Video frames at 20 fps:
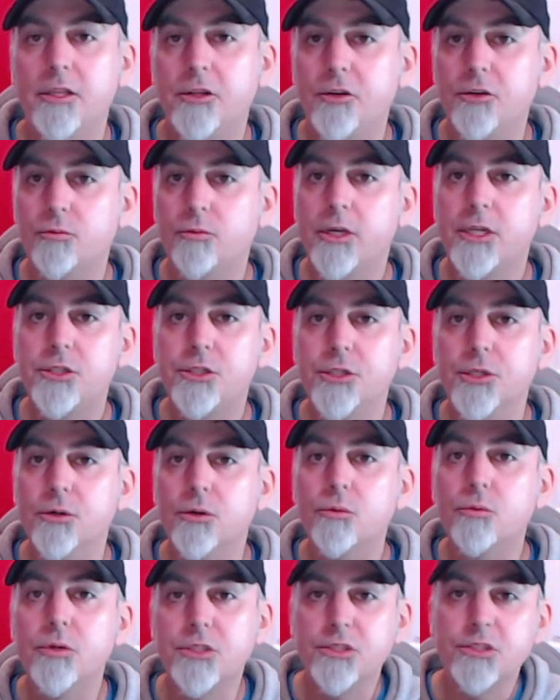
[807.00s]
then your
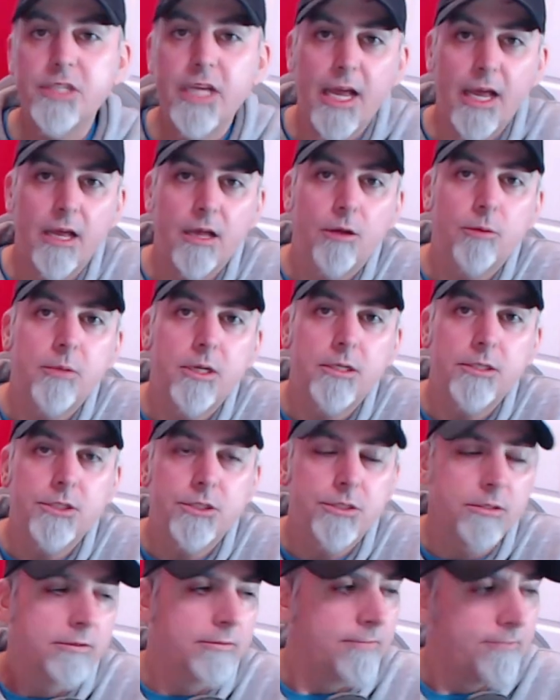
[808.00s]
ratio, which is how
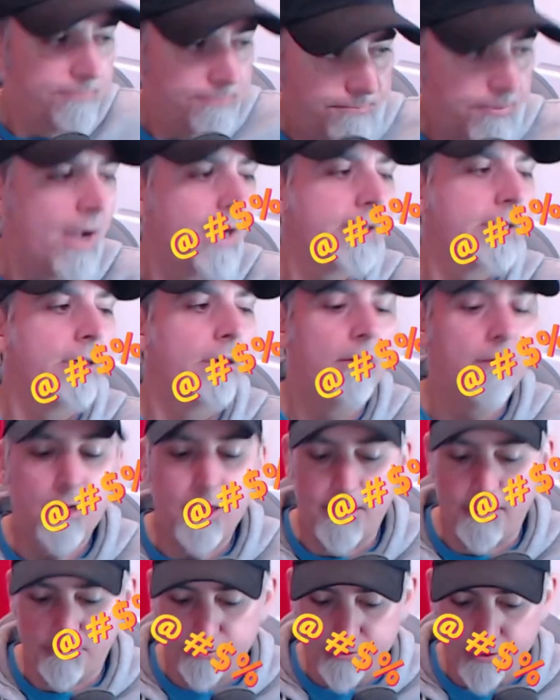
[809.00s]
much
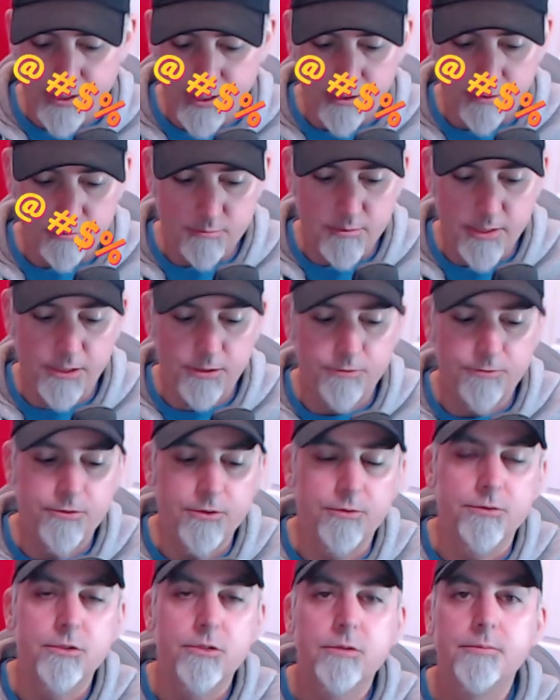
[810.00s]
hitting
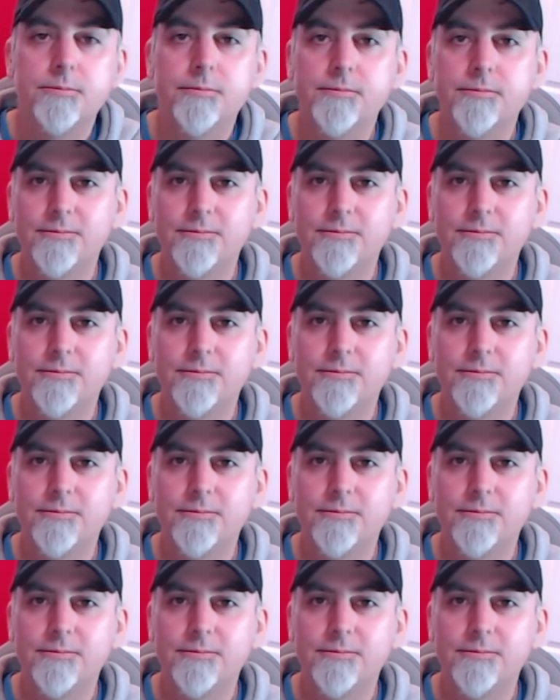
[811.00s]
microphones.